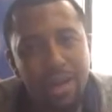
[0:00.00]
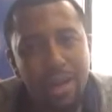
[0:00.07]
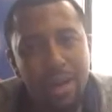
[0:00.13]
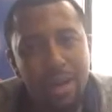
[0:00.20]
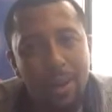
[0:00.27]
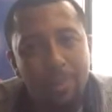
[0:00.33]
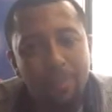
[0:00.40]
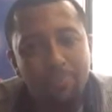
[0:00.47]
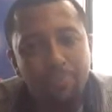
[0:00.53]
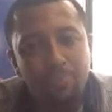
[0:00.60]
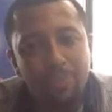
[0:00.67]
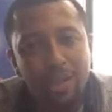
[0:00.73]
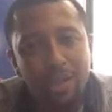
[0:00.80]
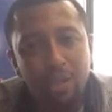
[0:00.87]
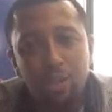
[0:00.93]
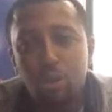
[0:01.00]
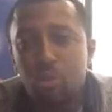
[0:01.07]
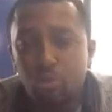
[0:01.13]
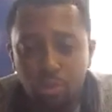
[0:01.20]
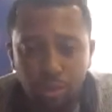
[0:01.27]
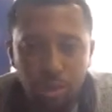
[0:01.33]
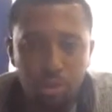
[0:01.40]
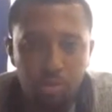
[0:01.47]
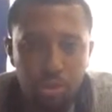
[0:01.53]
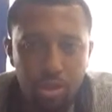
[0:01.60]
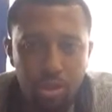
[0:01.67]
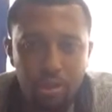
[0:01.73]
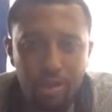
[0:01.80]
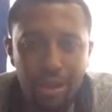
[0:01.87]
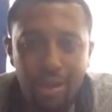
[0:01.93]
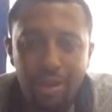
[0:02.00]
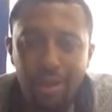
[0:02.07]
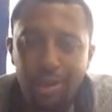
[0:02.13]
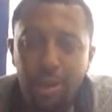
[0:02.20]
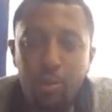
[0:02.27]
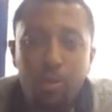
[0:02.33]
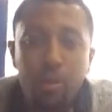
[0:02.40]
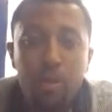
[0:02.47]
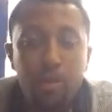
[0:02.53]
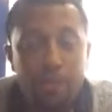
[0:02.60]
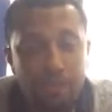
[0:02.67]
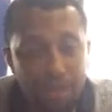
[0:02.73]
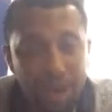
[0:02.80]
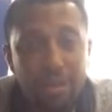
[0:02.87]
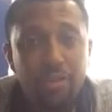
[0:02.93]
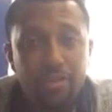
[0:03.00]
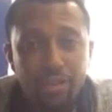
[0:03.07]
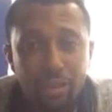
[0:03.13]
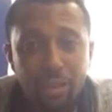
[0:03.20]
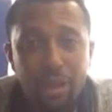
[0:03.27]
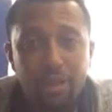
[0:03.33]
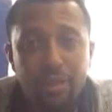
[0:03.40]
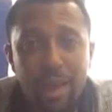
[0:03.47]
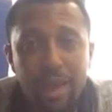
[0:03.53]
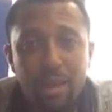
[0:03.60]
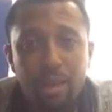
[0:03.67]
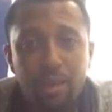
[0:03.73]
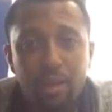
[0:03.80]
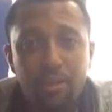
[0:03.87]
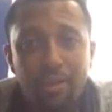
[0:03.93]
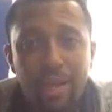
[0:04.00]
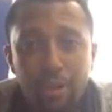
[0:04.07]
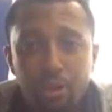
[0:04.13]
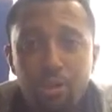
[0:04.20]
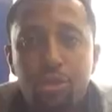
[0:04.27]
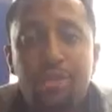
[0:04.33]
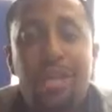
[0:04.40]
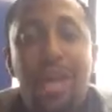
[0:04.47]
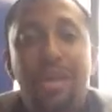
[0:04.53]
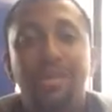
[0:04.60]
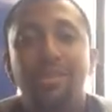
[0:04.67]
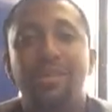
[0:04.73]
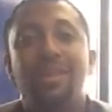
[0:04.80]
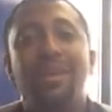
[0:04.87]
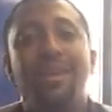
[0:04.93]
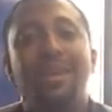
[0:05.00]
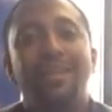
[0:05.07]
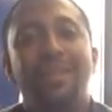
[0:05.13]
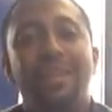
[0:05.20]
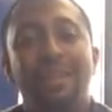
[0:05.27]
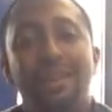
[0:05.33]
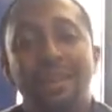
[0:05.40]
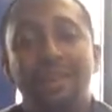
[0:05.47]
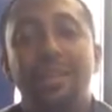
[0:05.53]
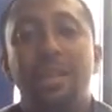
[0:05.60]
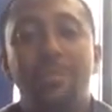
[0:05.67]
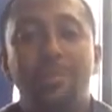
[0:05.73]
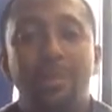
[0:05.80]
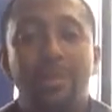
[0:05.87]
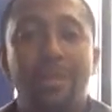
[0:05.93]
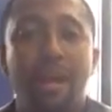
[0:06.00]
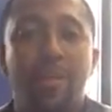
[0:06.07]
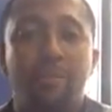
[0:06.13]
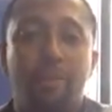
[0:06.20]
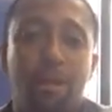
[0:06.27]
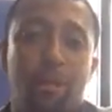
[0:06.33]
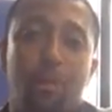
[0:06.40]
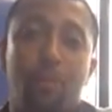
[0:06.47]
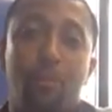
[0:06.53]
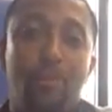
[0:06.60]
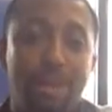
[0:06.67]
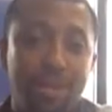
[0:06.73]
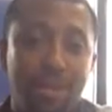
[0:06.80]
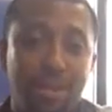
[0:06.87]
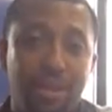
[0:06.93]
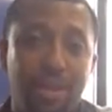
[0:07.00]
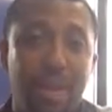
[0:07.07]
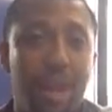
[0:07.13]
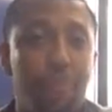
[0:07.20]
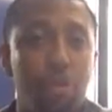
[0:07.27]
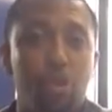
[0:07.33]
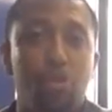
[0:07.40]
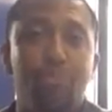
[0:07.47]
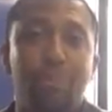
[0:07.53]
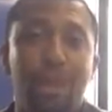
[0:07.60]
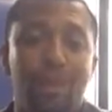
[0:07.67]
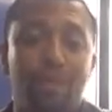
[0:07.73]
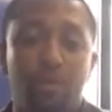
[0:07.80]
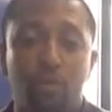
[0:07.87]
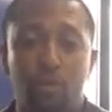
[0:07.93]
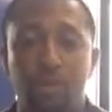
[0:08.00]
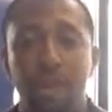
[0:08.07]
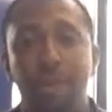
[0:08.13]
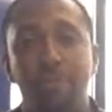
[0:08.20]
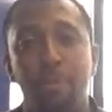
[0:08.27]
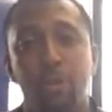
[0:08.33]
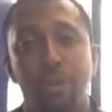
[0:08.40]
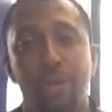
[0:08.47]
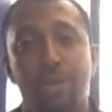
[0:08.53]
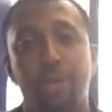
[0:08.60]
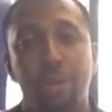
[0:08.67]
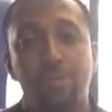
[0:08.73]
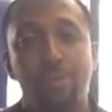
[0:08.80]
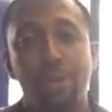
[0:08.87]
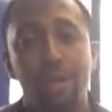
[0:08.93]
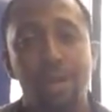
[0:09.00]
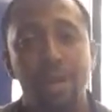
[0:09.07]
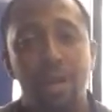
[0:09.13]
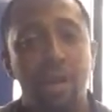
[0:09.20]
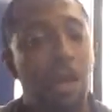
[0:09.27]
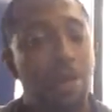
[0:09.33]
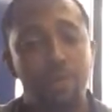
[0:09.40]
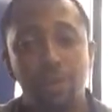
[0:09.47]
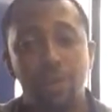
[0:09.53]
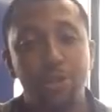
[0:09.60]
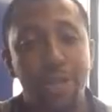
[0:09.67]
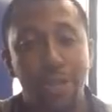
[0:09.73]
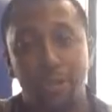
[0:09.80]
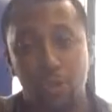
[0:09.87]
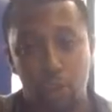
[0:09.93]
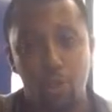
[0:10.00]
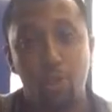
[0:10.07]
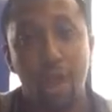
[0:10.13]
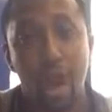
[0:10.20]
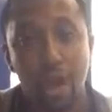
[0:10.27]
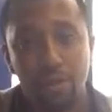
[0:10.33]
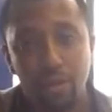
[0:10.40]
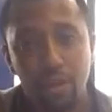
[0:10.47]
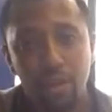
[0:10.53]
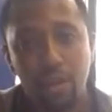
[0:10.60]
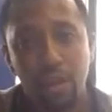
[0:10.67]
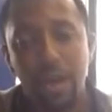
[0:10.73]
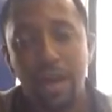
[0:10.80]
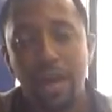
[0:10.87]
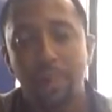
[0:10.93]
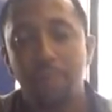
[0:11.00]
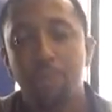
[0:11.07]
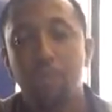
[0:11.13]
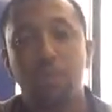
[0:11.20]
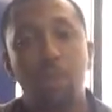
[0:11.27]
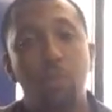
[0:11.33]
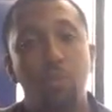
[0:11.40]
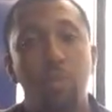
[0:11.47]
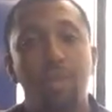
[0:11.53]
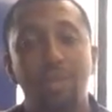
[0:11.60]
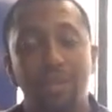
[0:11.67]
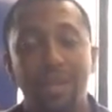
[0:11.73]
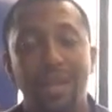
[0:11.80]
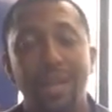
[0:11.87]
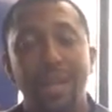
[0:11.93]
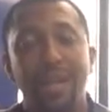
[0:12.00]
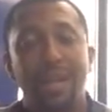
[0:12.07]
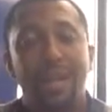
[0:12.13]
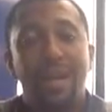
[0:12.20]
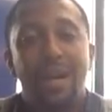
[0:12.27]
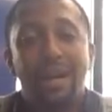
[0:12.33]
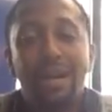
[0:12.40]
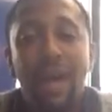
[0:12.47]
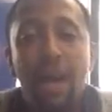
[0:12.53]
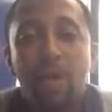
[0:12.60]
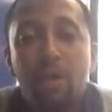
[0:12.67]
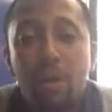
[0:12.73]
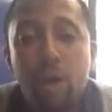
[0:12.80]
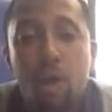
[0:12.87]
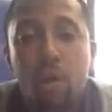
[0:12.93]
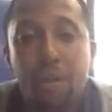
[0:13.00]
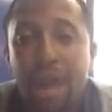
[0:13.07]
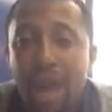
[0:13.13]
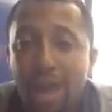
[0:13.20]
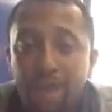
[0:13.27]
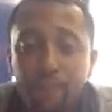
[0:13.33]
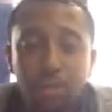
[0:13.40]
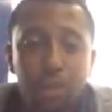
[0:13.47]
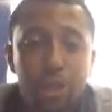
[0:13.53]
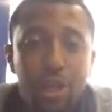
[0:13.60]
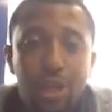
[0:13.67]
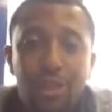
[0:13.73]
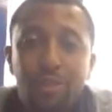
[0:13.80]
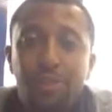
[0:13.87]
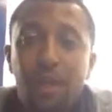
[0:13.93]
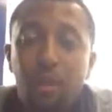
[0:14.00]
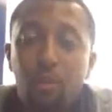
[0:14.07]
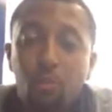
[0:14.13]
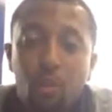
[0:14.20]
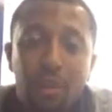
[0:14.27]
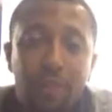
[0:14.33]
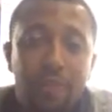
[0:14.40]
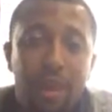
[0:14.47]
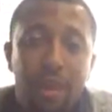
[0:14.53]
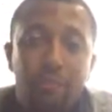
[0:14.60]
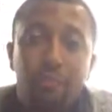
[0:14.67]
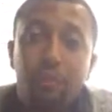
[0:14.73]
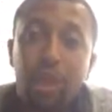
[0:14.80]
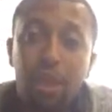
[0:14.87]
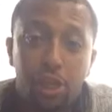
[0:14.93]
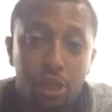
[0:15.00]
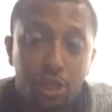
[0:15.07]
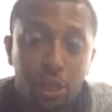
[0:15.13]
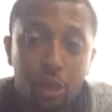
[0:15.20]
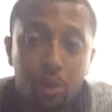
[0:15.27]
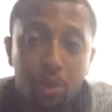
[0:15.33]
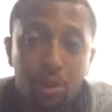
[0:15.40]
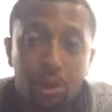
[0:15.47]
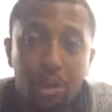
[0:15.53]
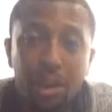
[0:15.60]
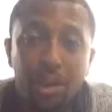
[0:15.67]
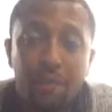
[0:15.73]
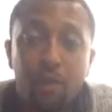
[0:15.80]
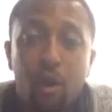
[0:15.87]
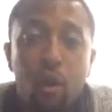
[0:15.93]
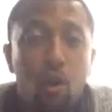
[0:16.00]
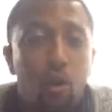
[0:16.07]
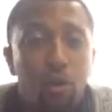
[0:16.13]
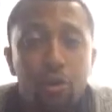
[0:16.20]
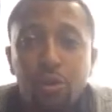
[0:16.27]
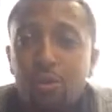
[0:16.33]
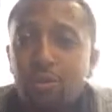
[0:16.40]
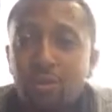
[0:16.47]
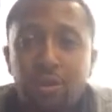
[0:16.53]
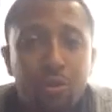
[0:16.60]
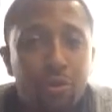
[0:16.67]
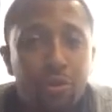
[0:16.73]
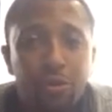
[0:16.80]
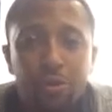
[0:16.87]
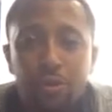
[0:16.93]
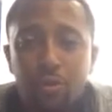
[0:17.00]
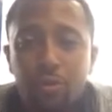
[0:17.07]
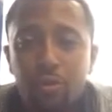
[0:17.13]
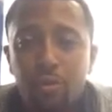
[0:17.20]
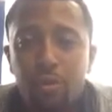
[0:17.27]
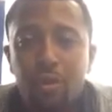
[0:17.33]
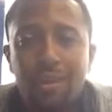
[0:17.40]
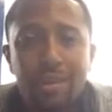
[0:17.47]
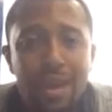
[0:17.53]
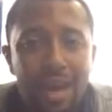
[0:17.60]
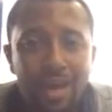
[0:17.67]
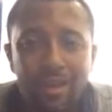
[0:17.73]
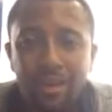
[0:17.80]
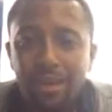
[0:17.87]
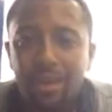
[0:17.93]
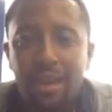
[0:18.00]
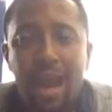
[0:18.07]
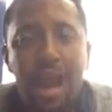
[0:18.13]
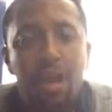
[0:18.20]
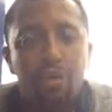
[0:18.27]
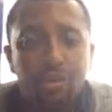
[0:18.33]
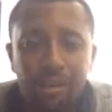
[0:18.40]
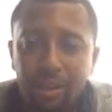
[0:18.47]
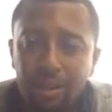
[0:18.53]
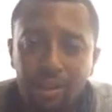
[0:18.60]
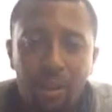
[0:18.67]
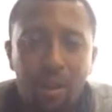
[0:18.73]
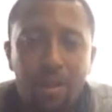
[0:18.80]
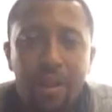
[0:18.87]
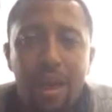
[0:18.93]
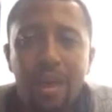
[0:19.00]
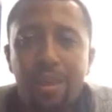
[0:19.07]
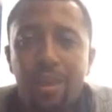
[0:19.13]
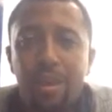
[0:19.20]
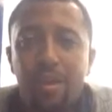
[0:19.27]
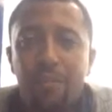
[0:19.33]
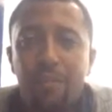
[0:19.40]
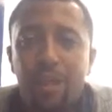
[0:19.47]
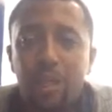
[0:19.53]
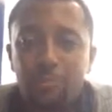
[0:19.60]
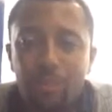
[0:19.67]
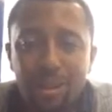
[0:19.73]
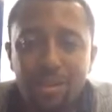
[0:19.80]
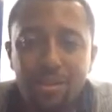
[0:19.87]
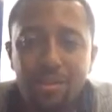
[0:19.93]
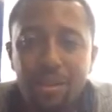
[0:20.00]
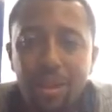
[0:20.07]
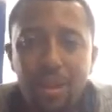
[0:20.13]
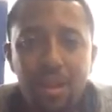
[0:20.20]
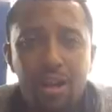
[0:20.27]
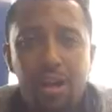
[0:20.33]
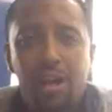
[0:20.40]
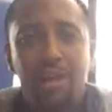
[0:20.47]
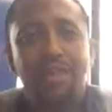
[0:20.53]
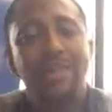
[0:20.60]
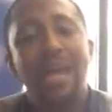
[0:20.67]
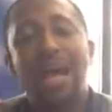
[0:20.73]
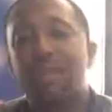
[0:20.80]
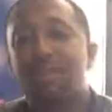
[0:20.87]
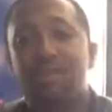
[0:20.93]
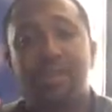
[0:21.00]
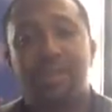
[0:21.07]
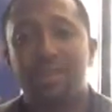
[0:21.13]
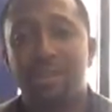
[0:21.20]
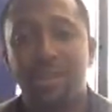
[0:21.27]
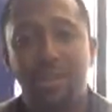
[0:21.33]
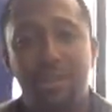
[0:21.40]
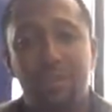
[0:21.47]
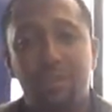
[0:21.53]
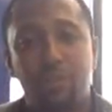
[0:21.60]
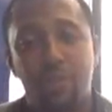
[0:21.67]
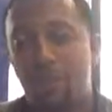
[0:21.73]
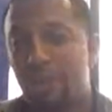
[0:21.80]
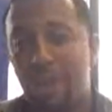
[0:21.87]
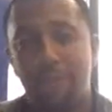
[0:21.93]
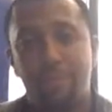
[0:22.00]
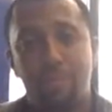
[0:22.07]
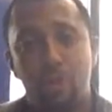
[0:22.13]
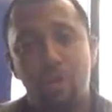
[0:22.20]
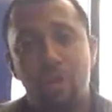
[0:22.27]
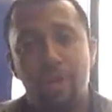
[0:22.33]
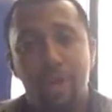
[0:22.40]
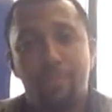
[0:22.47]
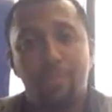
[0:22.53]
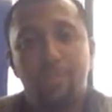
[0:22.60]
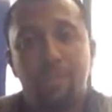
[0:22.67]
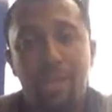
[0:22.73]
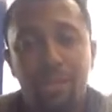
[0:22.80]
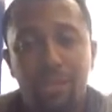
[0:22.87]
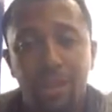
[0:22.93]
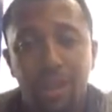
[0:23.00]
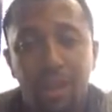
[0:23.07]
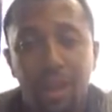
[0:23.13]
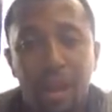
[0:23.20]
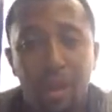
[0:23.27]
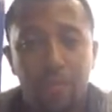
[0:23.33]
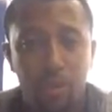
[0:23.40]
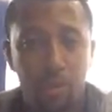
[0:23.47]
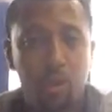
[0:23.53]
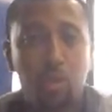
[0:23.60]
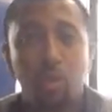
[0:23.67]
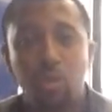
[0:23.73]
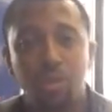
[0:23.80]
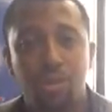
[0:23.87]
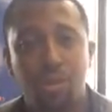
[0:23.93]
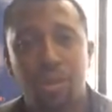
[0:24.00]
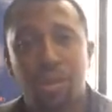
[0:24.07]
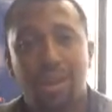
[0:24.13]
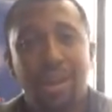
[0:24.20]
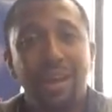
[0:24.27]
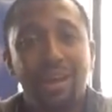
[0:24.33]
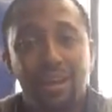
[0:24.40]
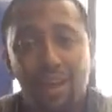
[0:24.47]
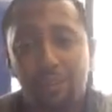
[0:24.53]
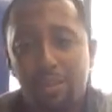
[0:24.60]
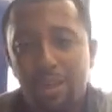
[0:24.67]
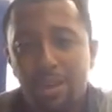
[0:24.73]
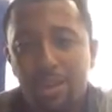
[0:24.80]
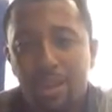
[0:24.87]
Um, uh, student loans. Okay, one of the factors that, that uh, lenders look at is the, the income to debt ratio, basically how much you make versus how much income, uh, how much debt that you have. Um, so they want to see that. Uh, now, on average, they want that ratio of all your your your your debt, housing, and all that uh, expenses uh, not to exceed of 38 38 percent of your gross income.